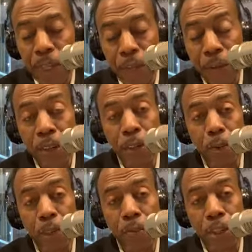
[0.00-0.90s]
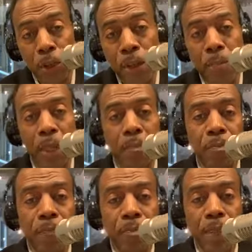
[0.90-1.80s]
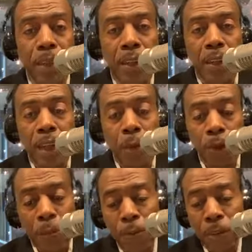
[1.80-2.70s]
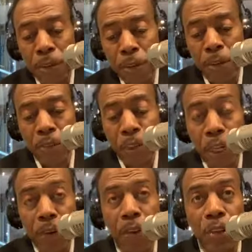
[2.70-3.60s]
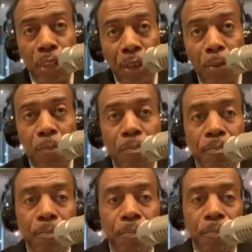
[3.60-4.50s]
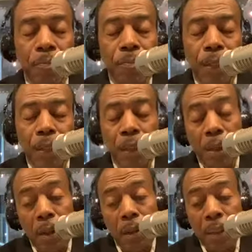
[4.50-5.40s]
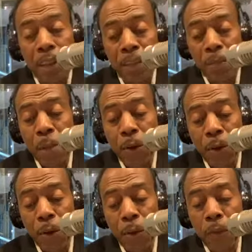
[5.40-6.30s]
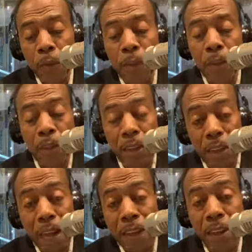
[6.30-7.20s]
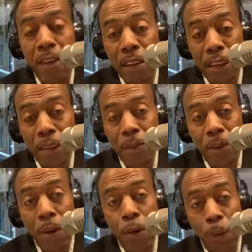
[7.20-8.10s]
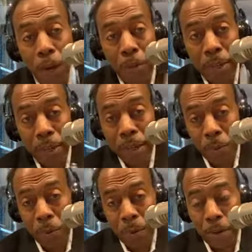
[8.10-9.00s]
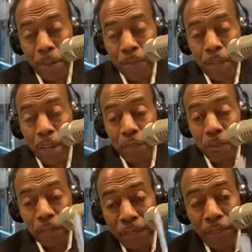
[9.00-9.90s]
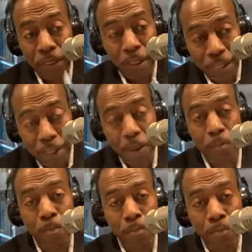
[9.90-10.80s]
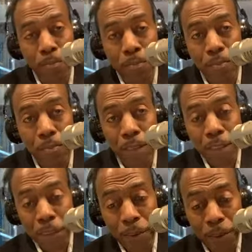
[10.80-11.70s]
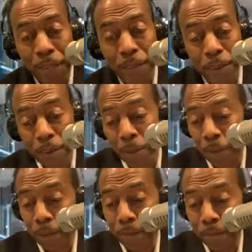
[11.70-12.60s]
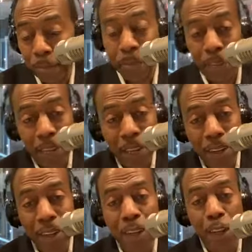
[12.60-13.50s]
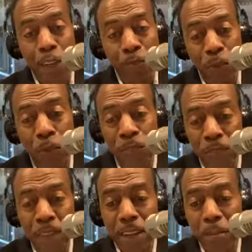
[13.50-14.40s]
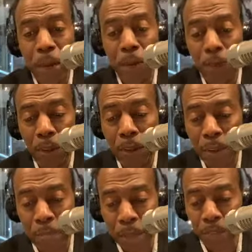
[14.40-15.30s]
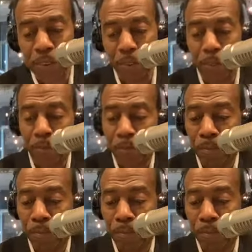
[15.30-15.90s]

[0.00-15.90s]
You can do this. Join me. What I want you to do is share this show. Two minutes let people know that there's a guy in town called Robert Gatewood. And if you listen to him, he's going to take you somewhere, particularly if you're thinking about starting a business.